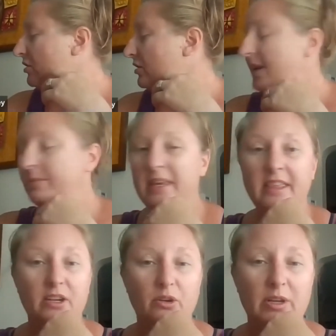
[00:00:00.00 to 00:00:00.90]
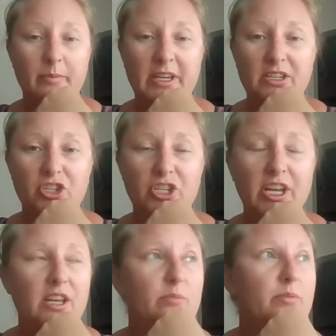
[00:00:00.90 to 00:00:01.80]
he made that green bean
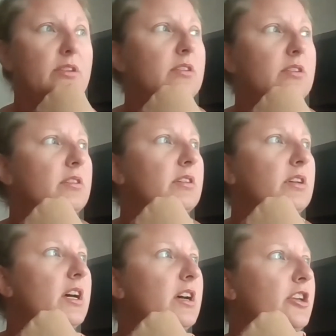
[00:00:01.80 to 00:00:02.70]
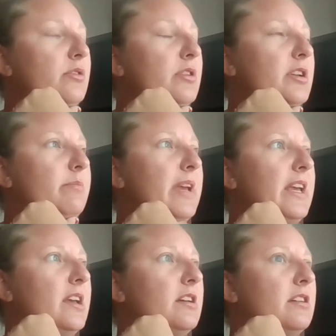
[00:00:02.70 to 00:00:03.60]
shape. You could
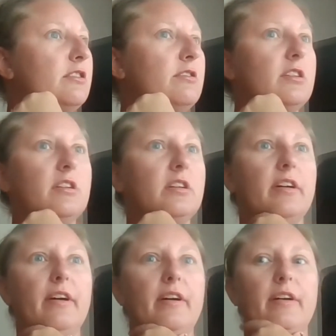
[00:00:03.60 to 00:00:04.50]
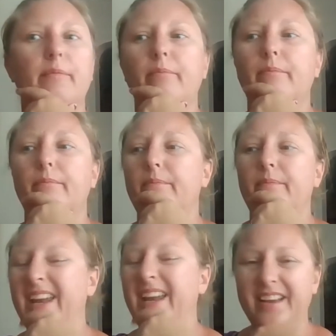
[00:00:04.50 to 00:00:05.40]
make any
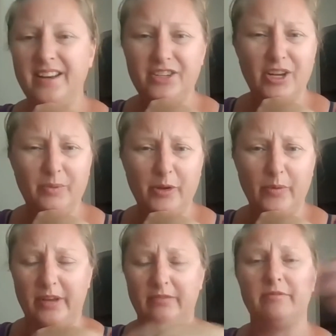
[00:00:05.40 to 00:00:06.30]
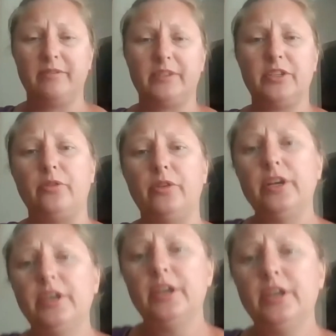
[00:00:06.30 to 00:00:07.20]
kind of shape you want. So
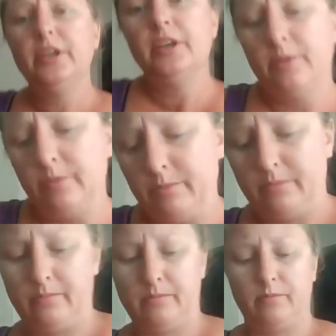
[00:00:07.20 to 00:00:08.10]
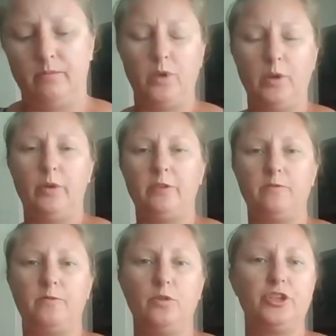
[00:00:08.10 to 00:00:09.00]
we want
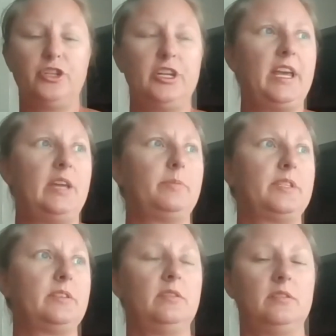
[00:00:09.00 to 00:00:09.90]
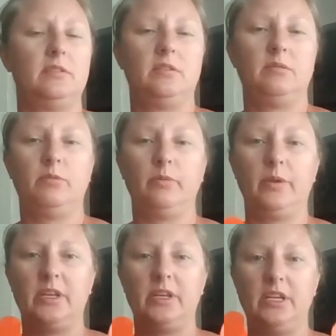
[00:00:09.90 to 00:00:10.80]
4 shapes, but we
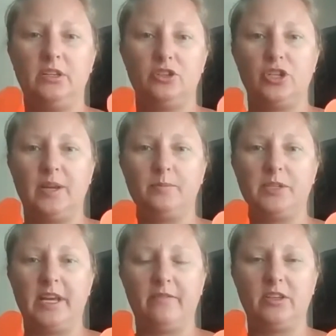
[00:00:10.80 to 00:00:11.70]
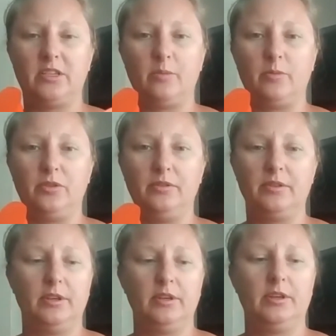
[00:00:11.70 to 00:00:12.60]
want each shape to have a double.
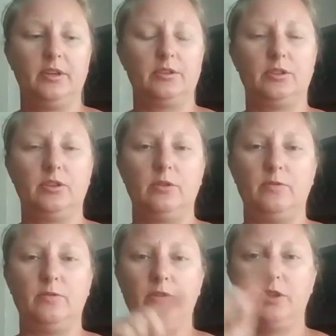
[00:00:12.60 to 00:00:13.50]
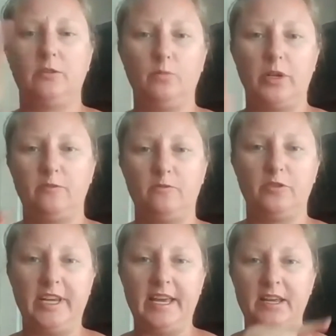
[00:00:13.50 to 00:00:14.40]
So if you want to
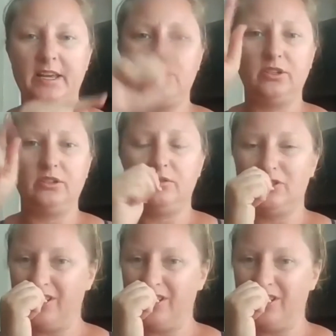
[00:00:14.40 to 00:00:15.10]
freehand draw